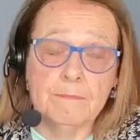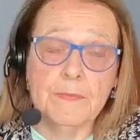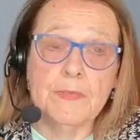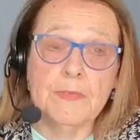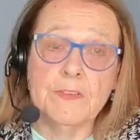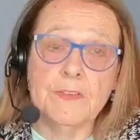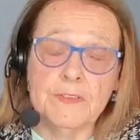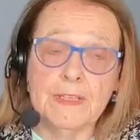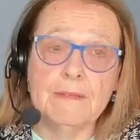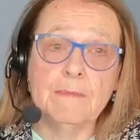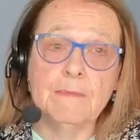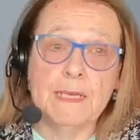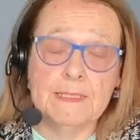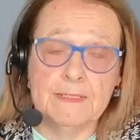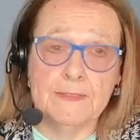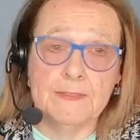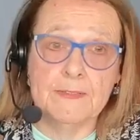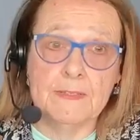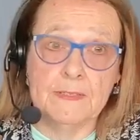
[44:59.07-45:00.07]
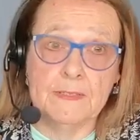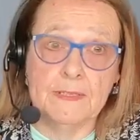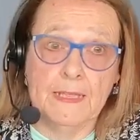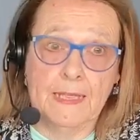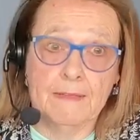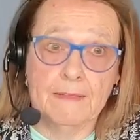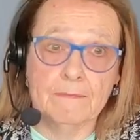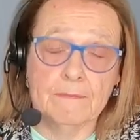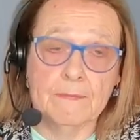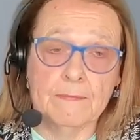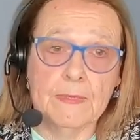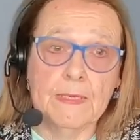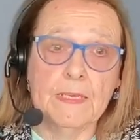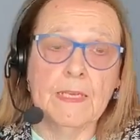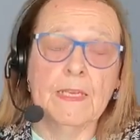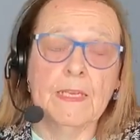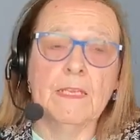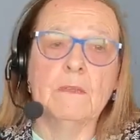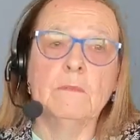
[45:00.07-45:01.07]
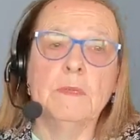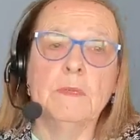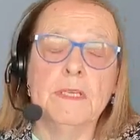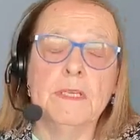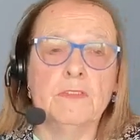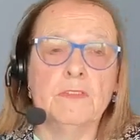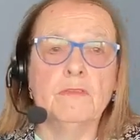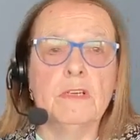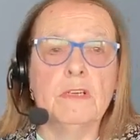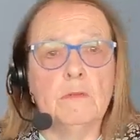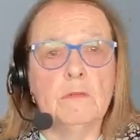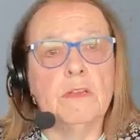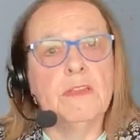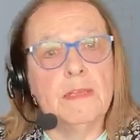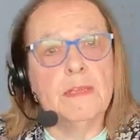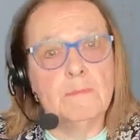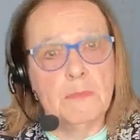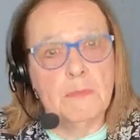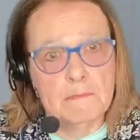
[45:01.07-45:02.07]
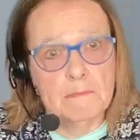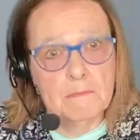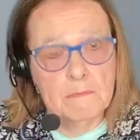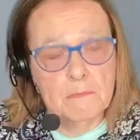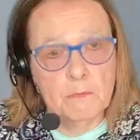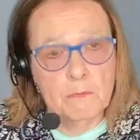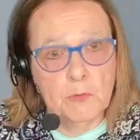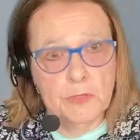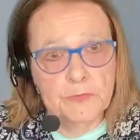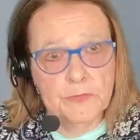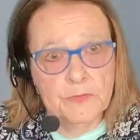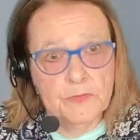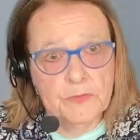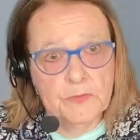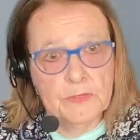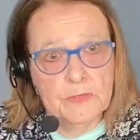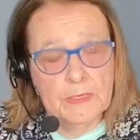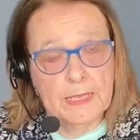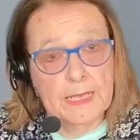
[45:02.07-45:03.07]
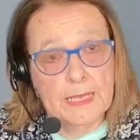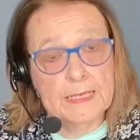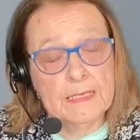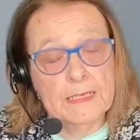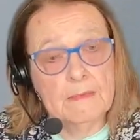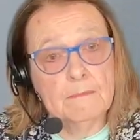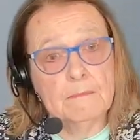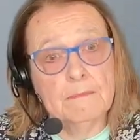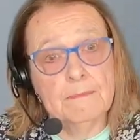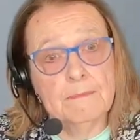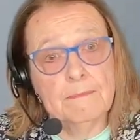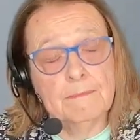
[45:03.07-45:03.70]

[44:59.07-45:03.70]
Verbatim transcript: because that matters to them, but it's really what their mum wants, and it